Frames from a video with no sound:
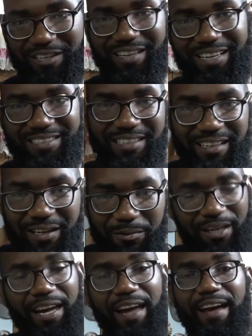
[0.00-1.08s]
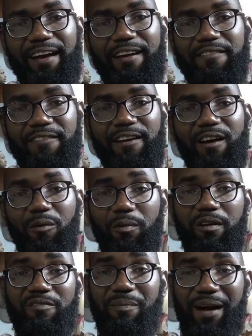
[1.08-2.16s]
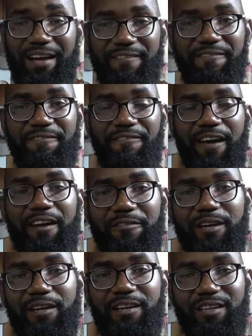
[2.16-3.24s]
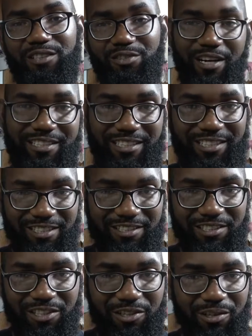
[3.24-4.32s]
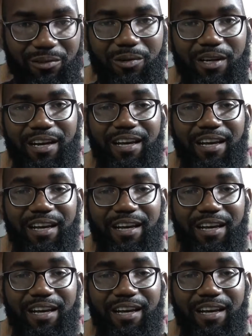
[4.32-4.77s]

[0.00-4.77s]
class today, we have one of my favorite transitions to do.